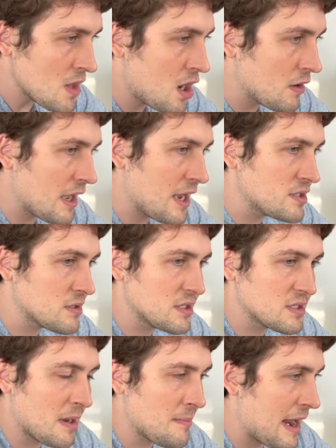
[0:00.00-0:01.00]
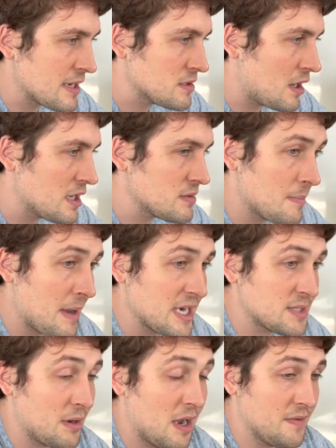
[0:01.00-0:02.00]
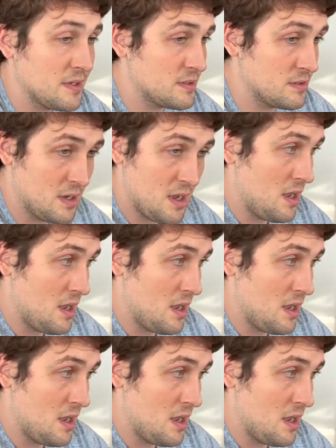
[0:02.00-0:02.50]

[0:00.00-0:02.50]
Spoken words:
Okay, so this is my max loss. My max profit is